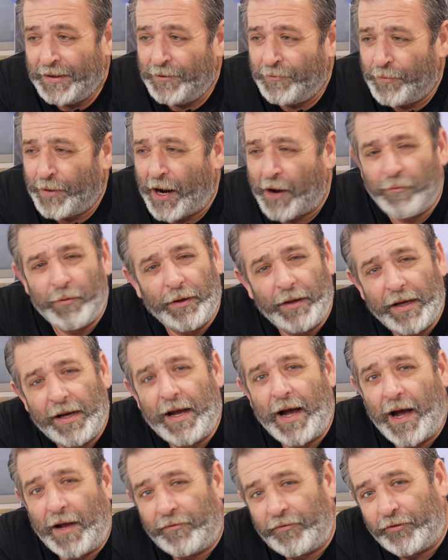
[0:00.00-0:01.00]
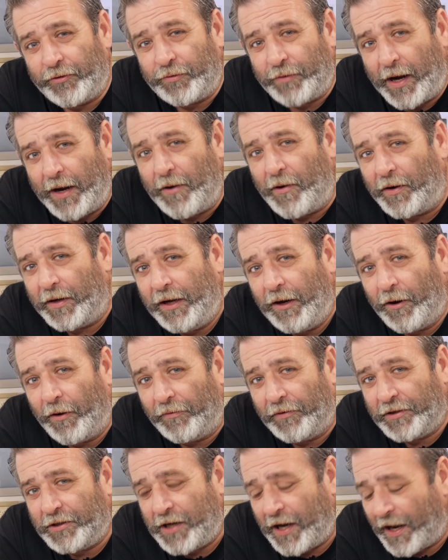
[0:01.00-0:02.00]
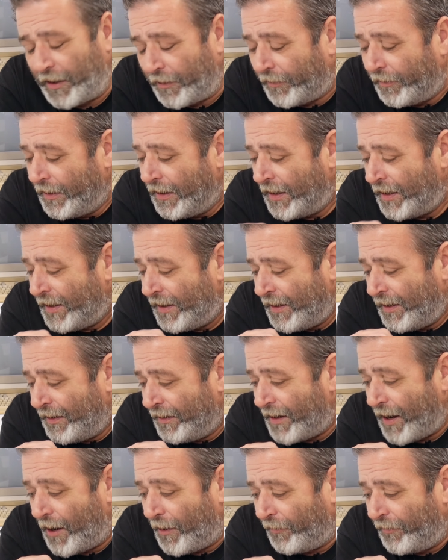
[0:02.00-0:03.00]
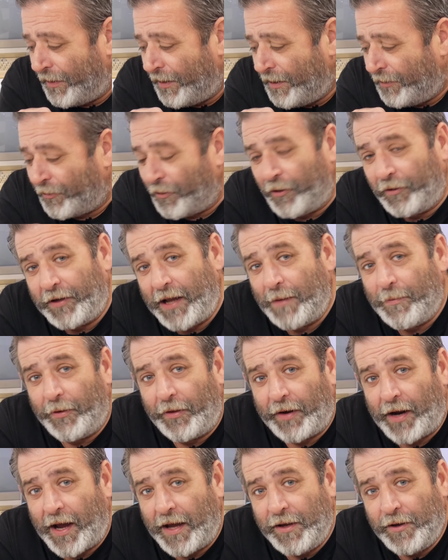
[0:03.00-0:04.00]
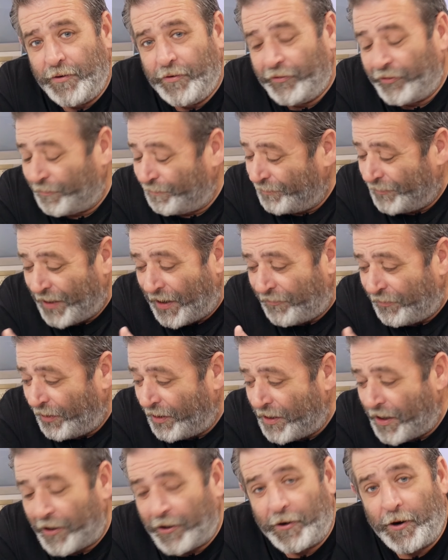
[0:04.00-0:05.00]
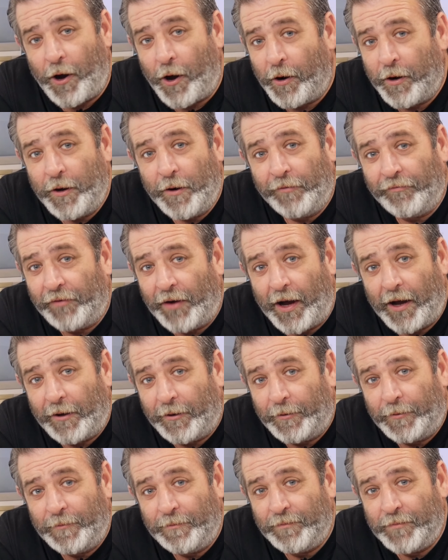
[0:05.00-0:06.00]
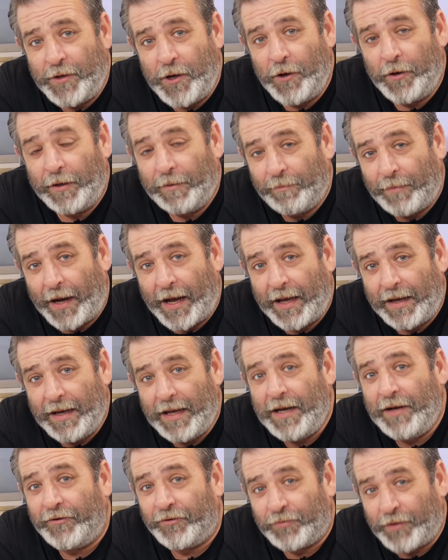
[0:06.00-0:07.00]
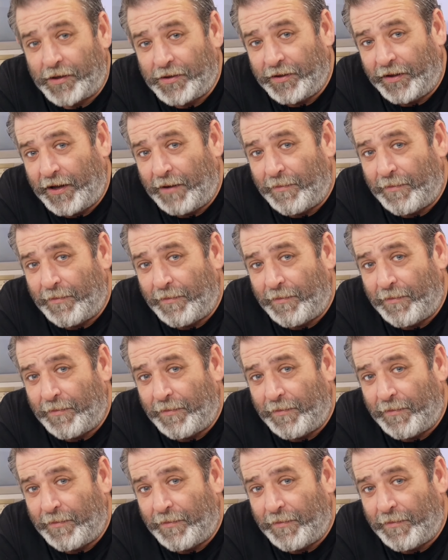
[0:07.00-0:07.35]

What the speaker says: really concentrate on here on the channel. Now, the turntable that I use, definitely not an audiophile unit by any stretch of the